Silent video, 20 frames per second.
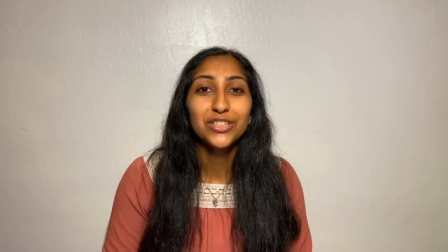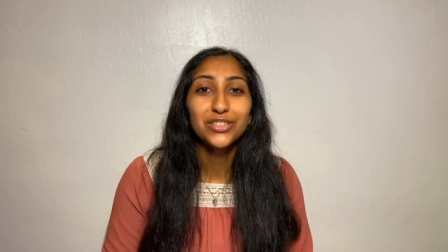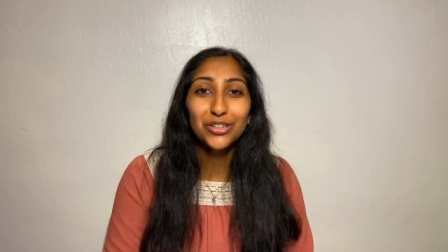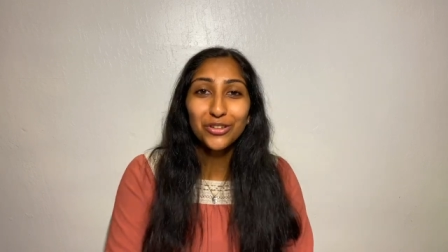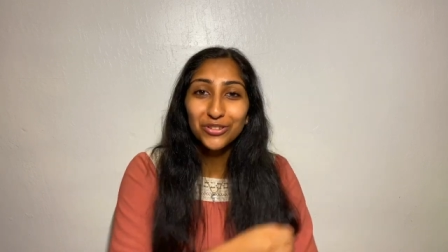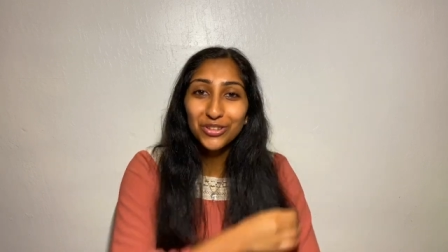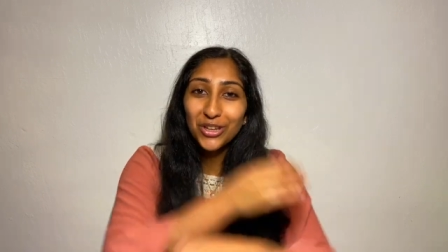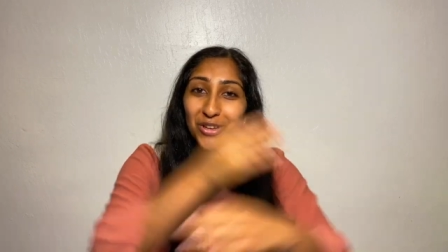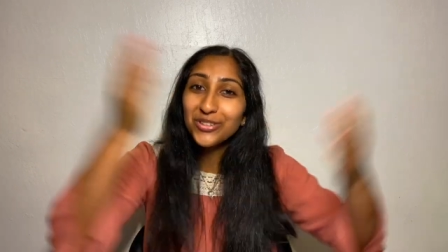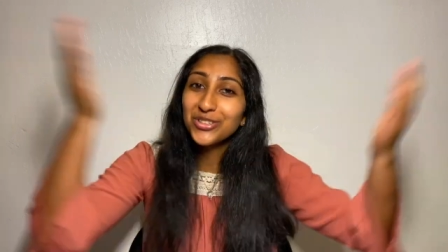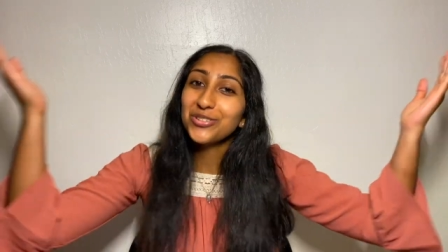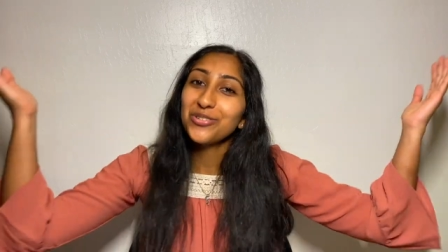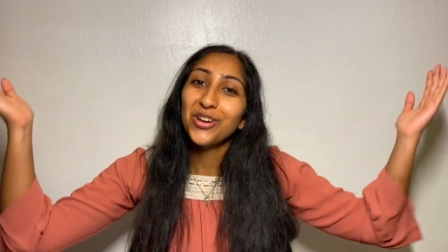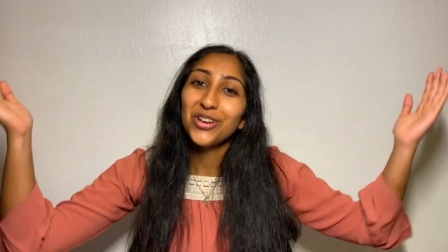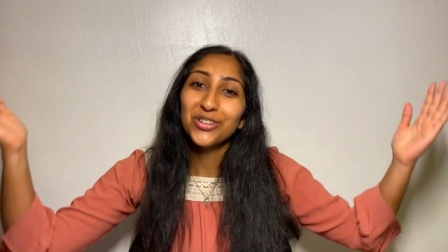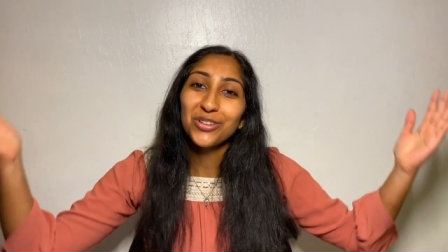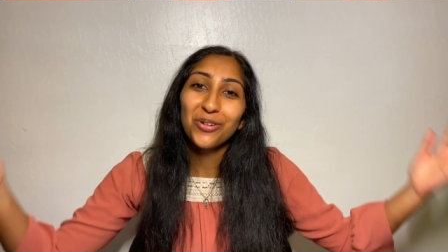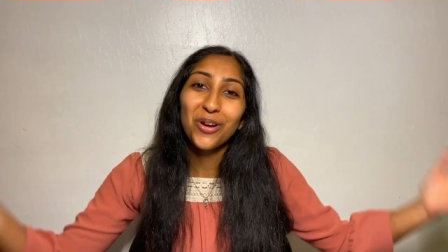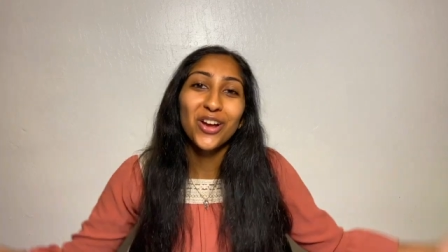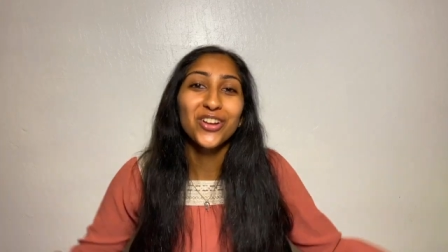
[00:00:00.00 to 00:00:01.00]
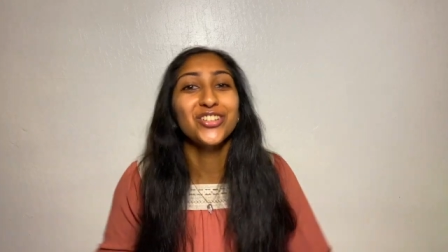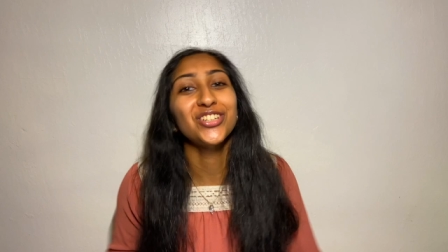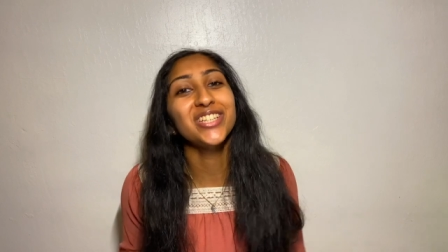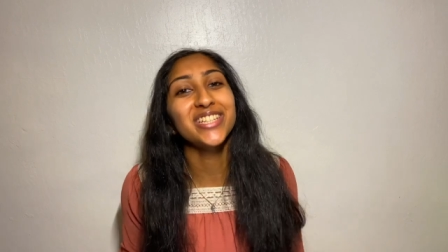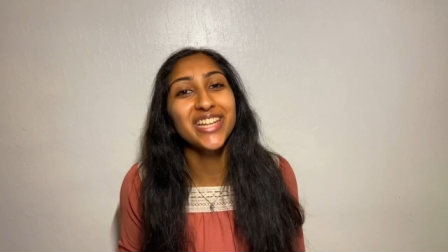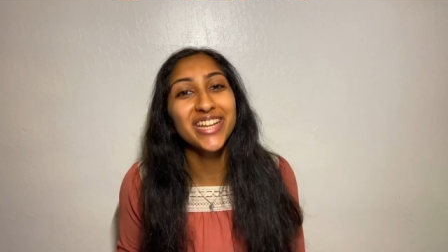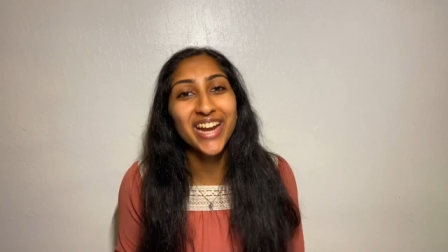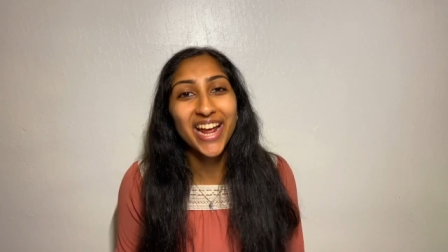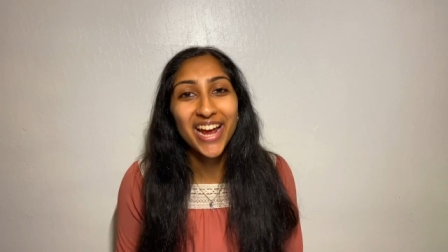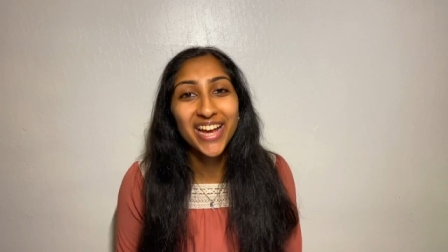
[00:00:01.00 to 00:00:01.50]
So those are all the questions
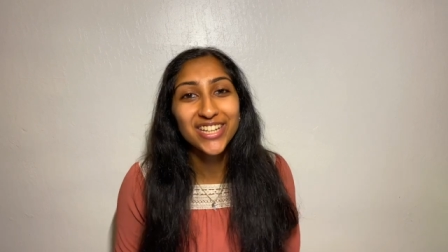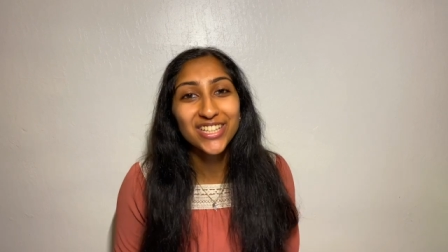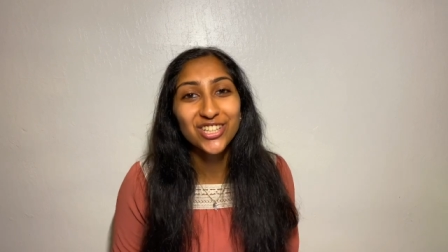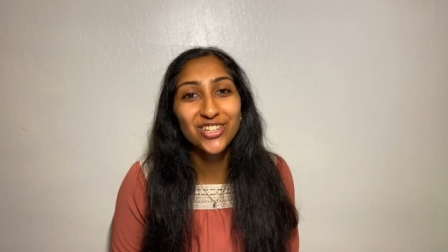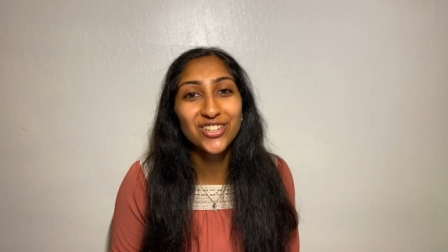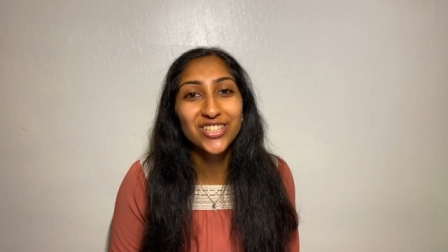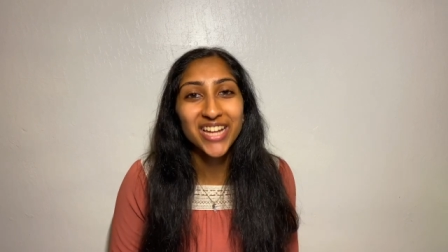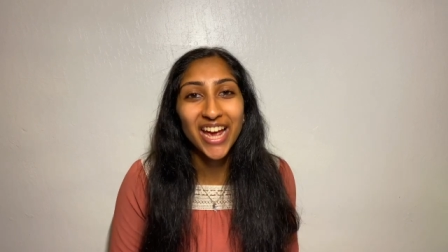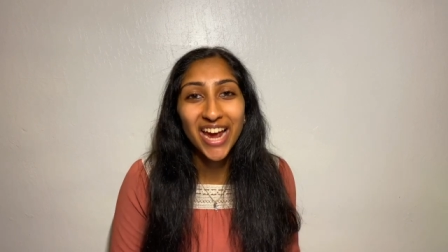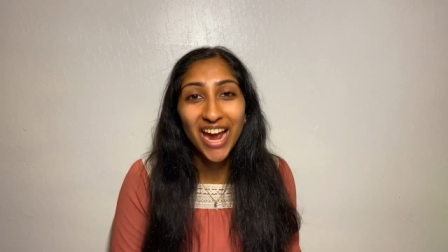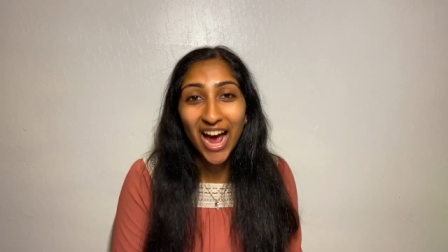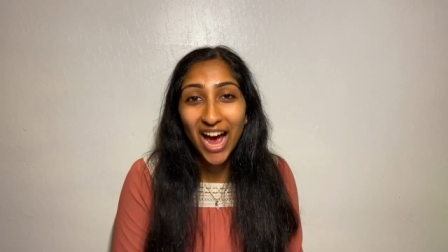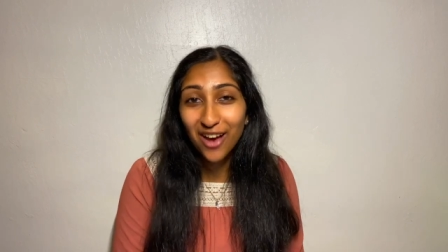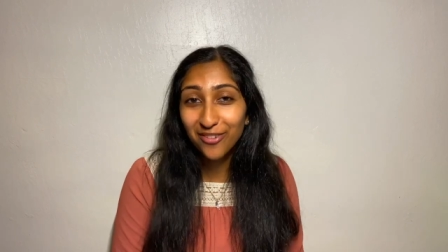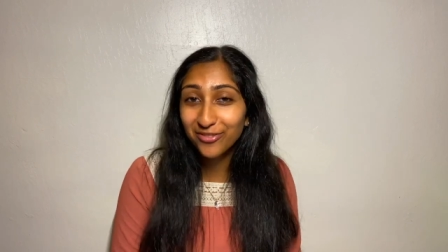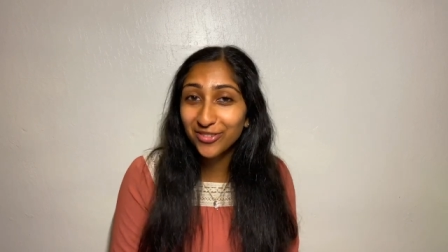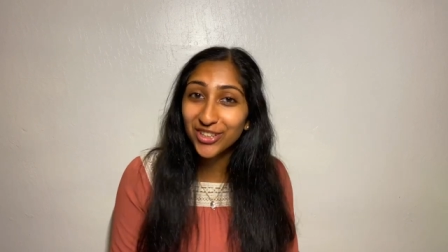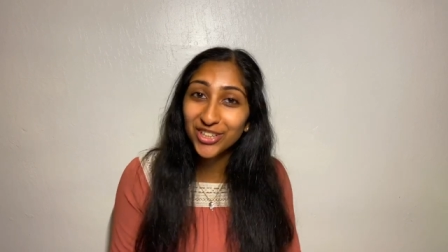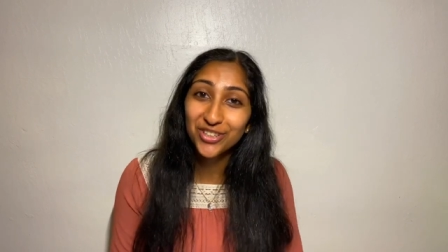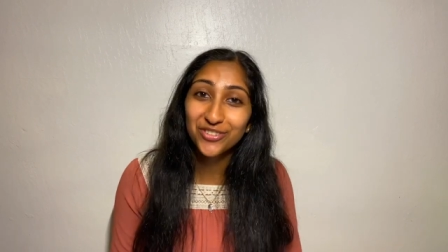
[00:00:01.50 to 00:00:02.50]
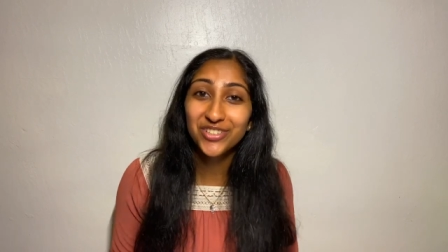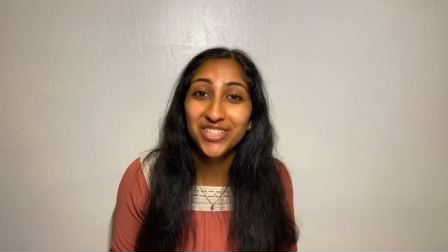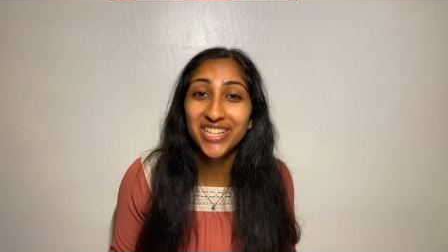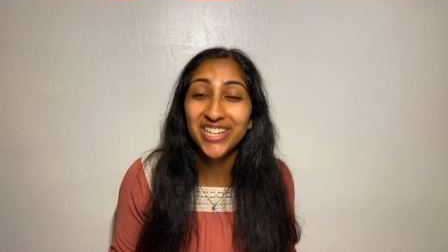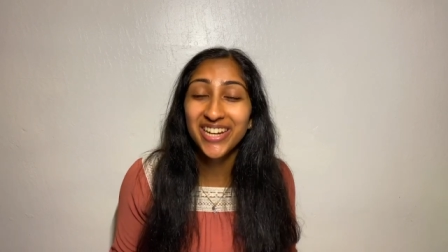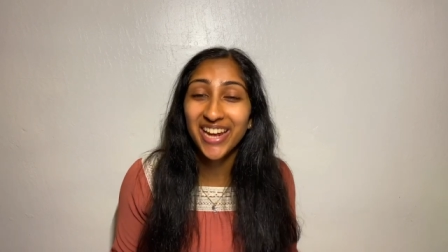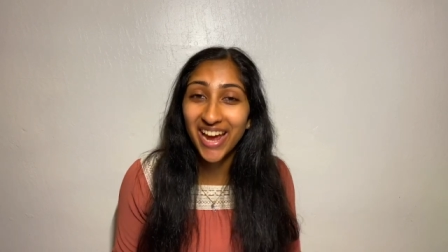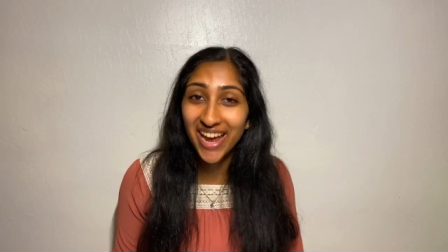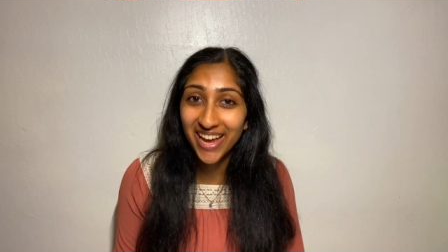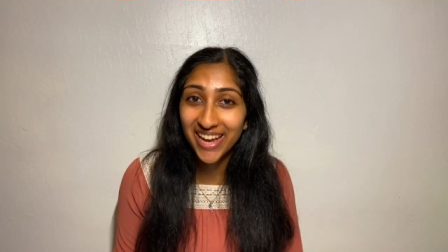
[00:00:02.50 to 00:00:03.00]
and answers I have for you
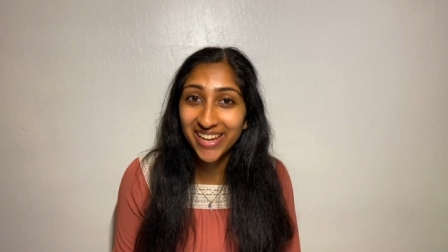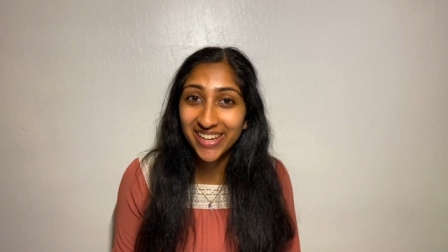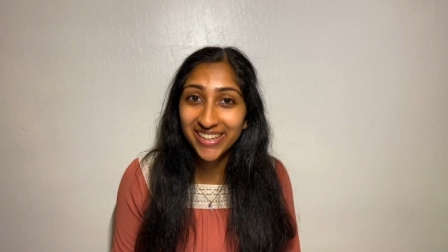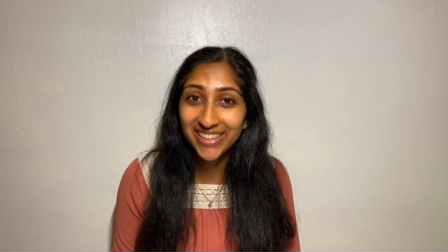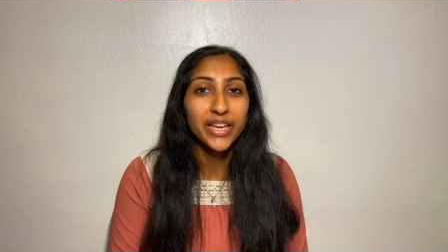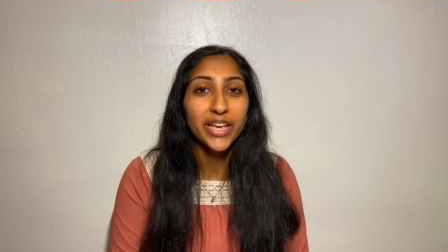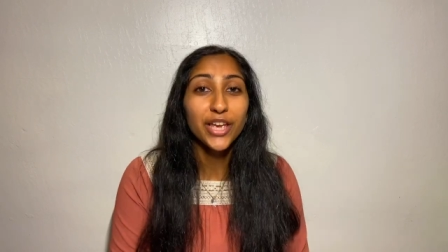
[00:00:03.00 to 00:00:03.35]
today.